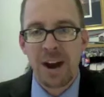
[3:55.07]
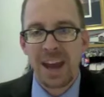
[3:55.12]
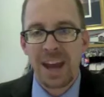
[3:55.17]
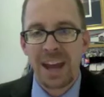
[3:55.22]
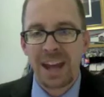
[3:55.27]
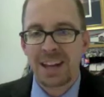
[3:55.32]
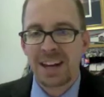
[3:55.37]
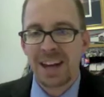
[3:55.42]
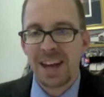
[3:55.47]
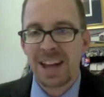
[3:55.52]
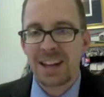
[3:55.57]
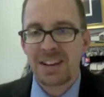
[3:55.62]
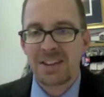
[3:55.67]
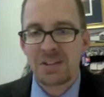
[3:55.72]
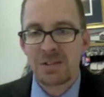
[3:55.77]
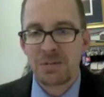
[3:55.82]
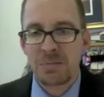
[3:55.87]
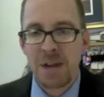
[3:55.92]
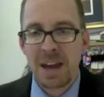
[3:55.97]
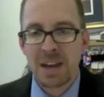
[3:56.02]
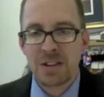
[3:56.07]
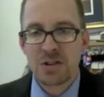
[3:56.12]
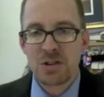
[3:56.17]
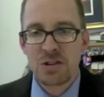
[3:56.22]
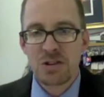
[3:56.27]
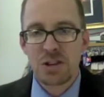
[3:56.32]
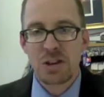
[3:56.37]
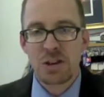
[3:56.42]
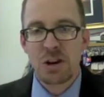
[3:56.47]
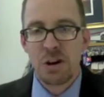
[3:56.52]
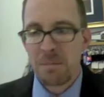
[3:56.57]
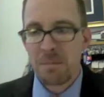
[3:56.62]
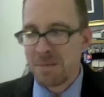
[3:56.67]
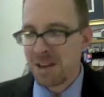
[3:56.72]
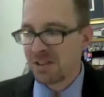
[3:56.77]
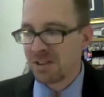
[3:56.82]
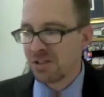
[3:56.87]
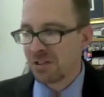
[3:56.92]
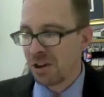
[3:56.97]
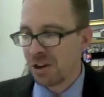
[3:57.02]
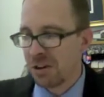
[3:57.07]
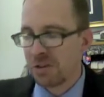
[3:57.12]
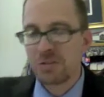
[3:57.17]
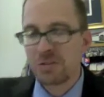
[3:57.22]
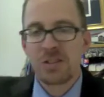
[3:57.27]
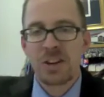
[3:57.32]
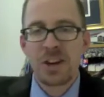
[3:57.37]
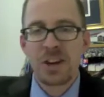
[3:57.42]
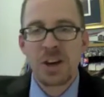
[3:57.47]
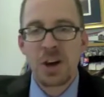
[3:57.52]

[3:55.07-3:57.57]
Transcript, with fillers: And, and to make sure that you don't miss those,